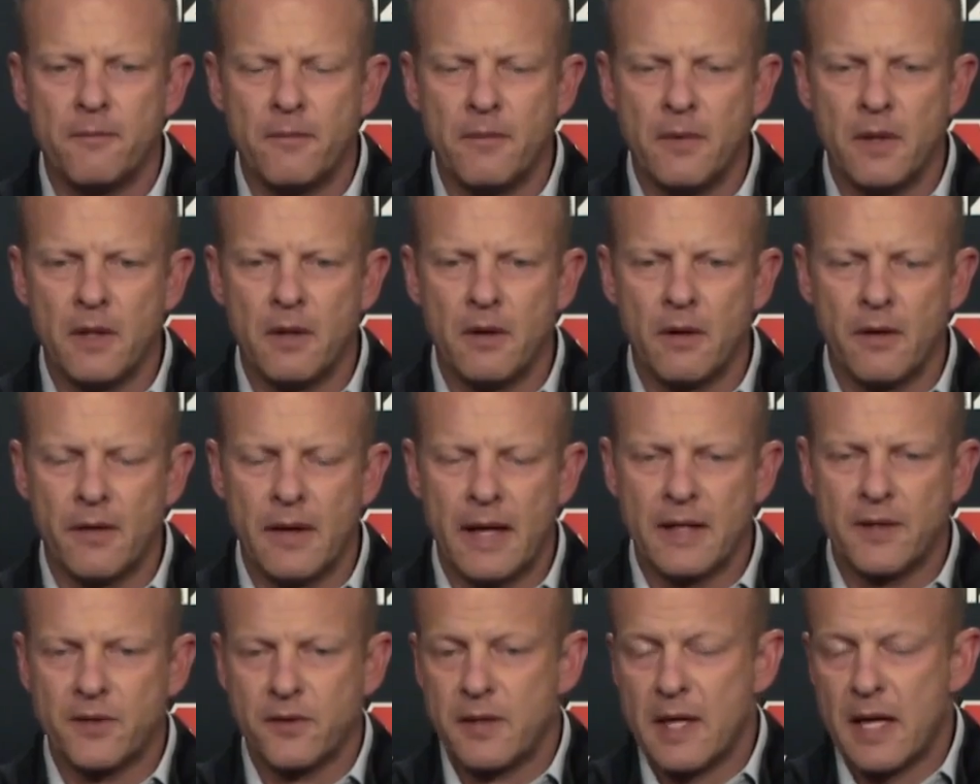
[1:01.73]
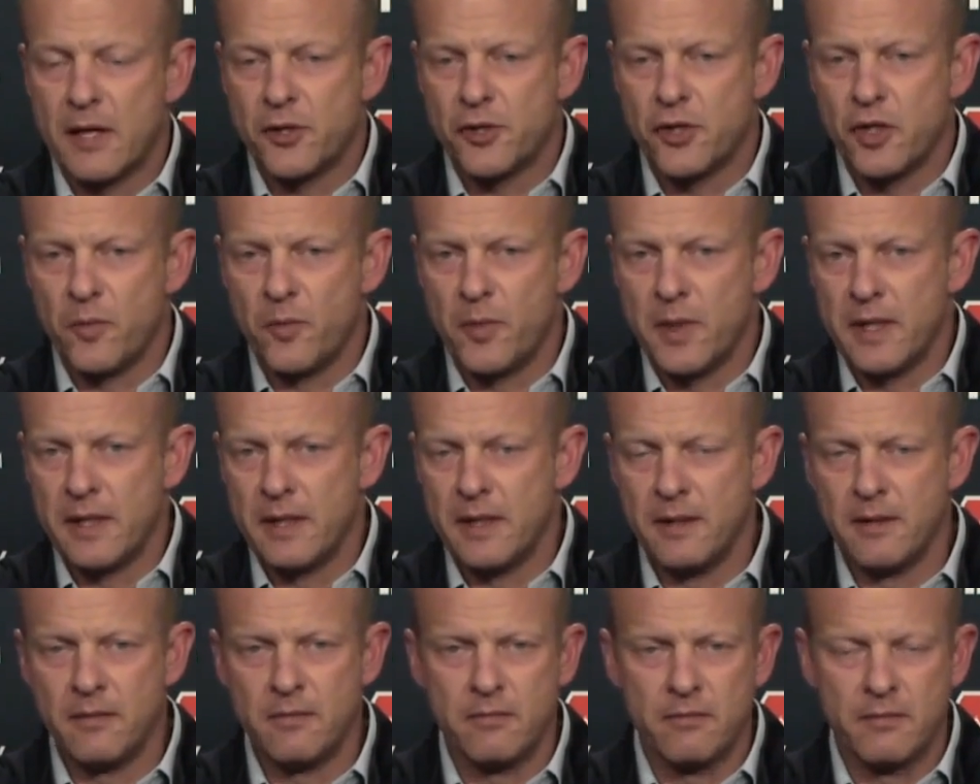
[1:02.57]
You know, and that should
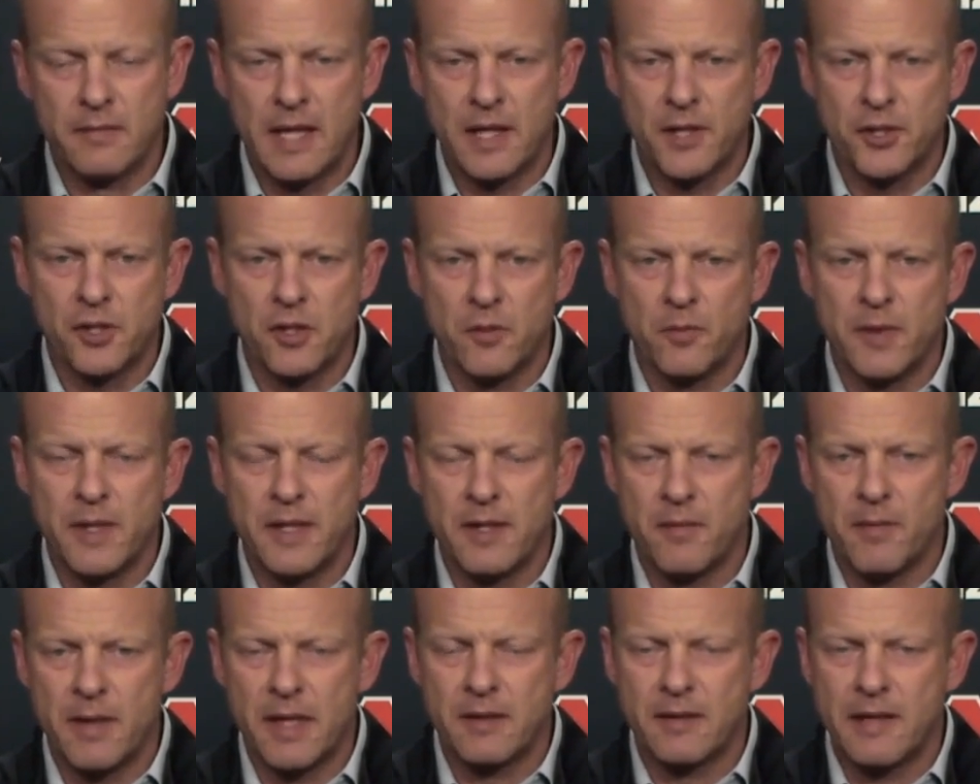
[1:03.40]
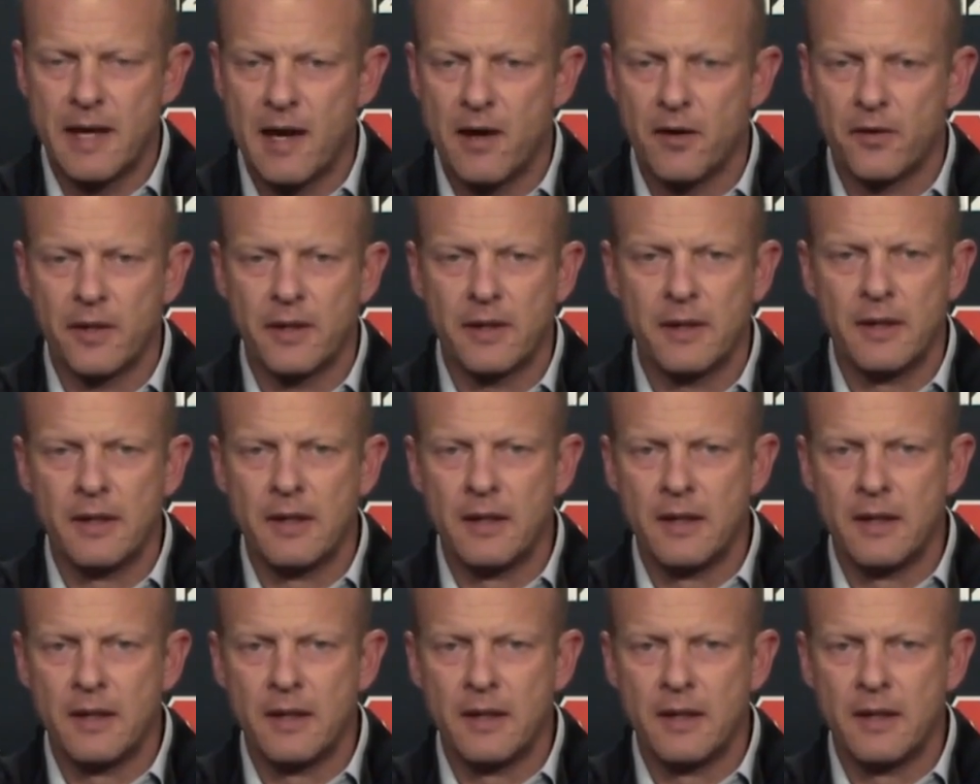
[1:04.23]
be the mentality.